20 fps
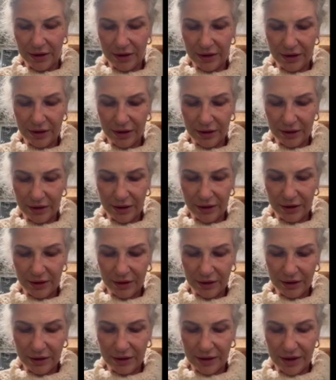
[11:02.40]

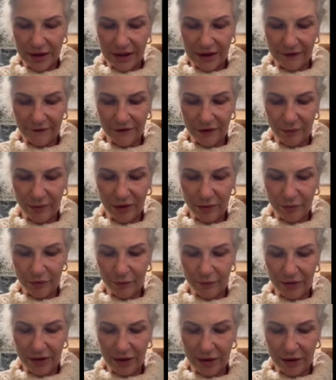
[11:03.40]
I have to be
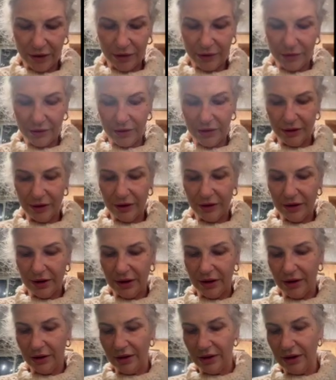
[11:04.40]
prepared
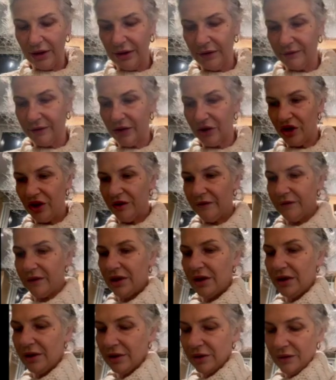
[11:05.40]
that I have to shift
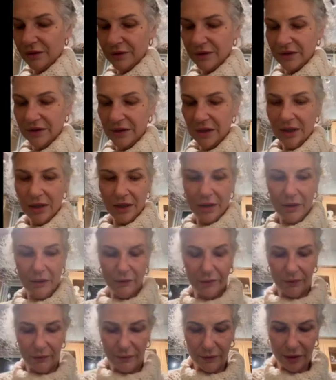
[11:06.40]
gears
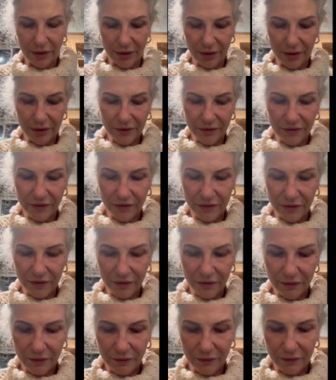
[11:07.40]
with regards
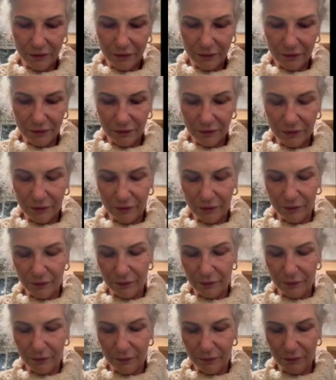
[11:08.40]
to
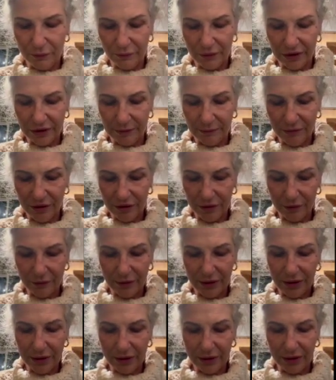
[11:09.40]
what I'm
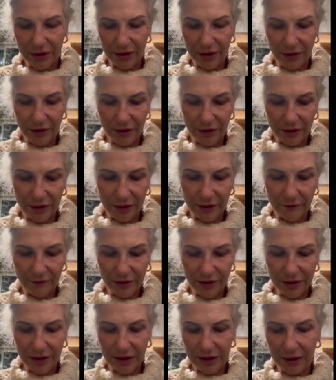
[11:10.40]
doing in
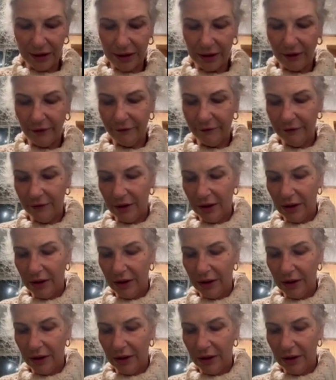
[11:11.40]
everyday life.